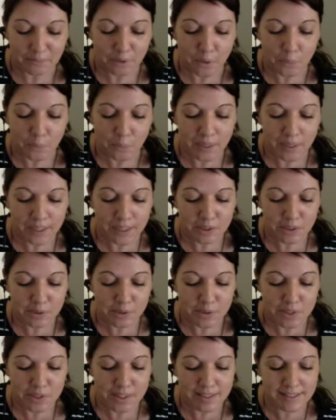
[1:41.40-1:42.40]
when
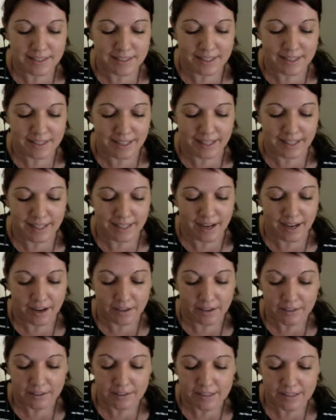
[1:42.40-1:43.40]
you're just starting
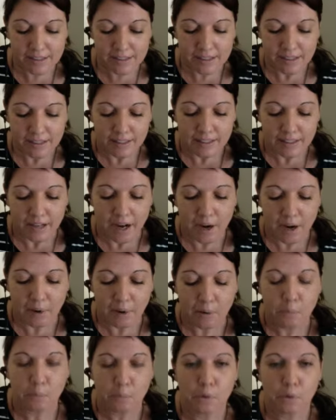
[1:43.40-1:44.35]
out,